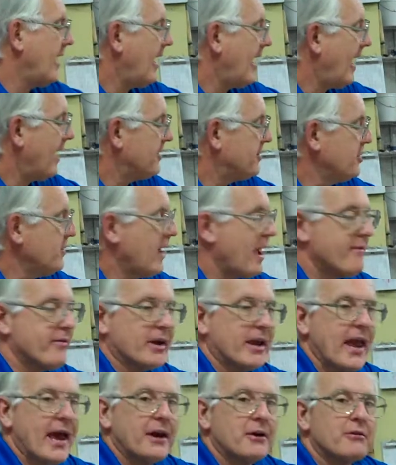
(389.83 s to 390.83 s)
I do have a
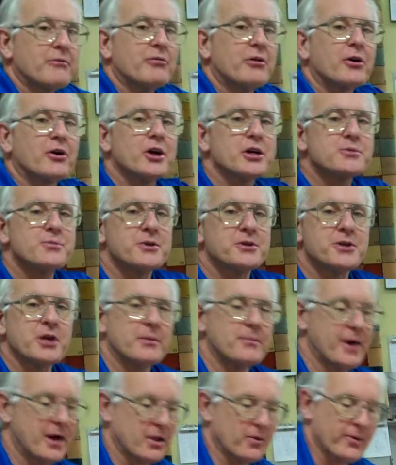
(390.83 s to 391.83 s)
candle for Christmas here,
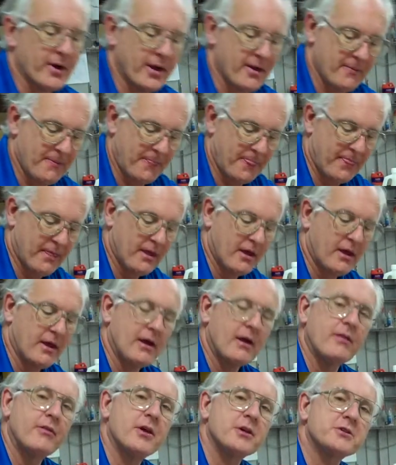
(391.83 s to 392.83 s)
by the way.
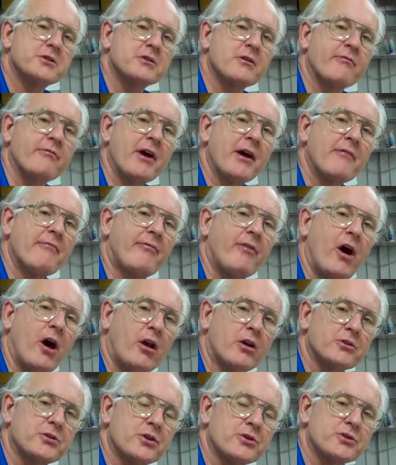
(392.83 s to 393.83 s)
This is a very
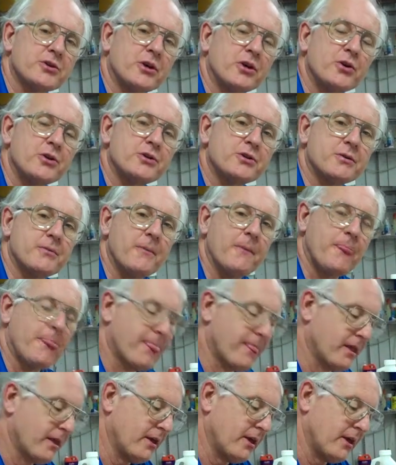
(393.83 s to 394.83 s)
volatile solution.
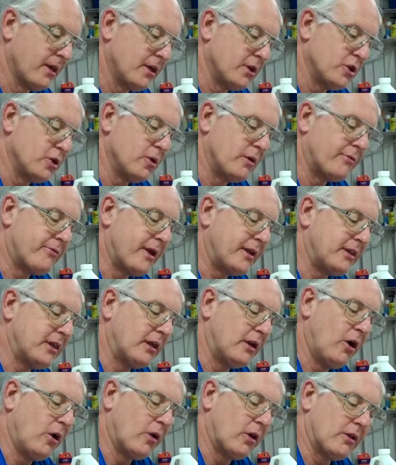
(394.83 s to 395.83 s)
You would think that
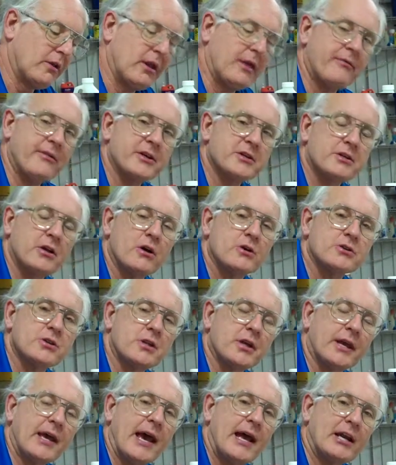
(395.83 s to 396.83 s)
holding it this close to the
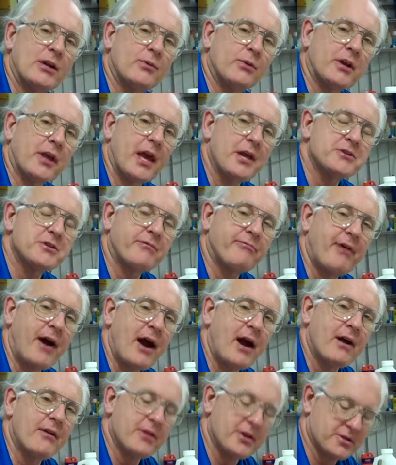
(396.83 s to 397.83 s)
candle would catch a
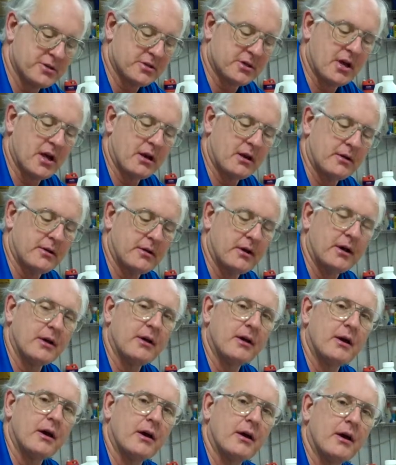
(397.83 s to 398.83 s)
fire. This has got a
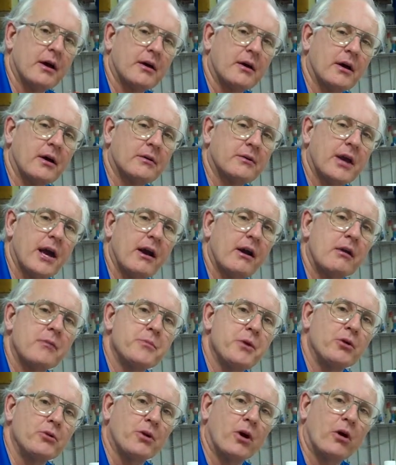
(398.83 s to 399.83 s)

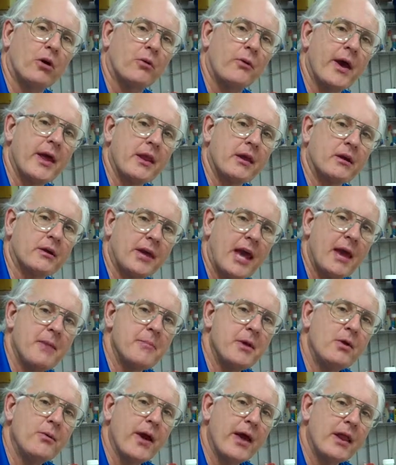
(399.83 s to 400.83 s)
carbutanol rating, a
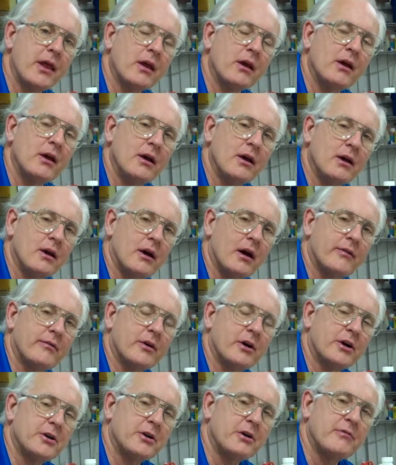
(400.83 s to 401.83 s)
KB rating of
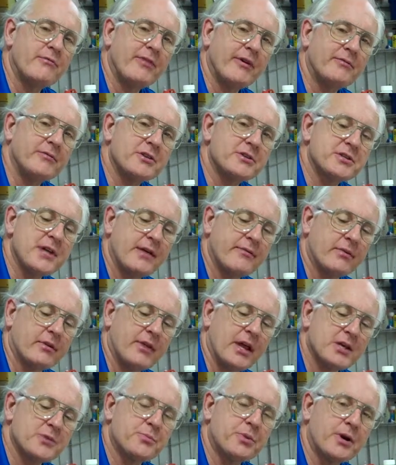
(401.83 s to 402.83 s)
157.
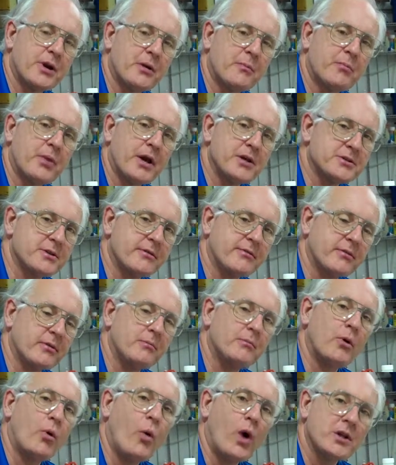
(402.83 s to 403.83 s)
That's pretty impressive.
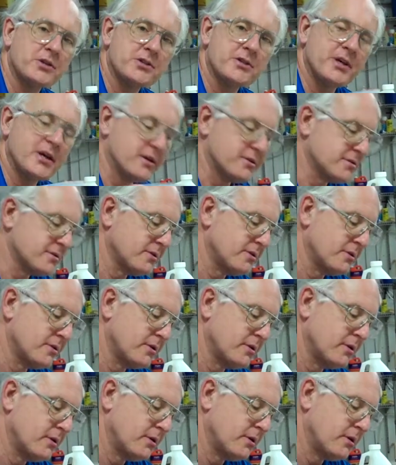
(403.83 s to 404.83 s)
But watch
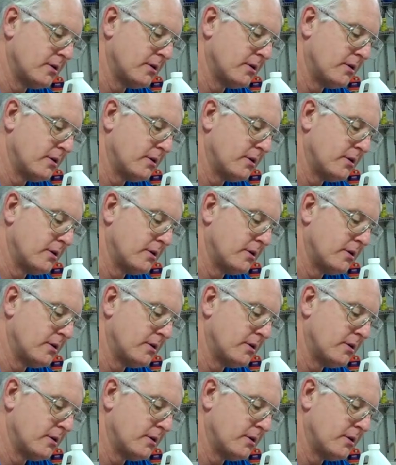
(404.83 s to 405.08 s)
this.